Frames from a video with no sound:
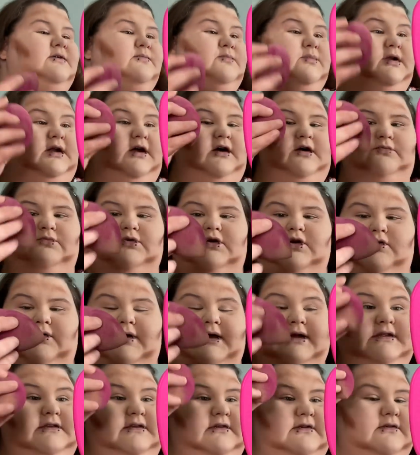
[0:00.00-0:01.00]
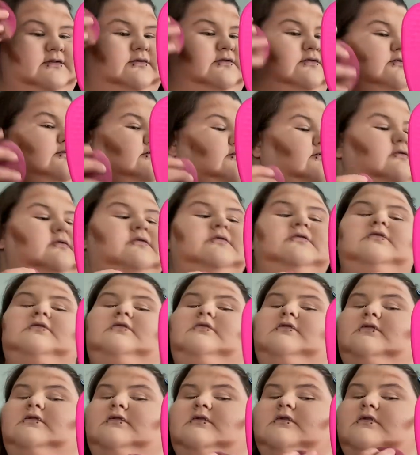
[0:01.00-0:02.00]
but um, we're going to
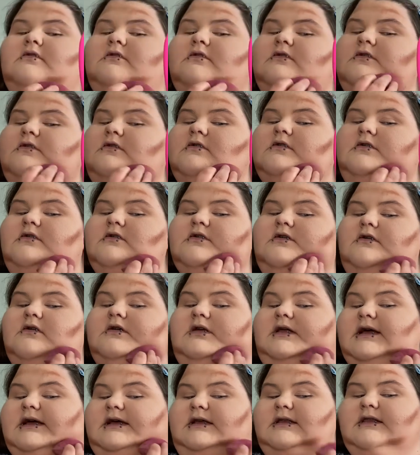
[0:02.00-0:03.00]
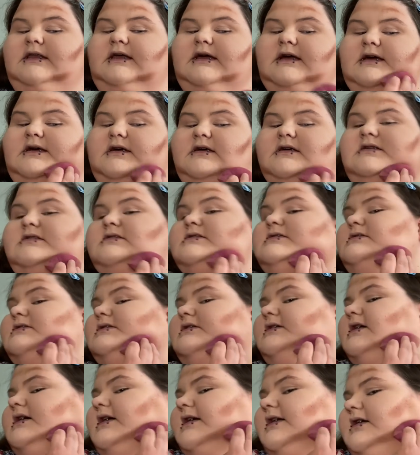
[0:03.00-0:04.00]
go like this,
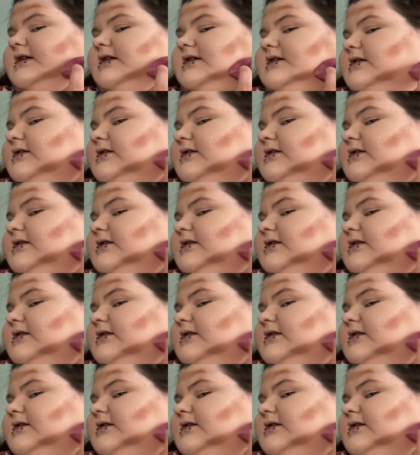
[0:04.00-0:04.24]
kind of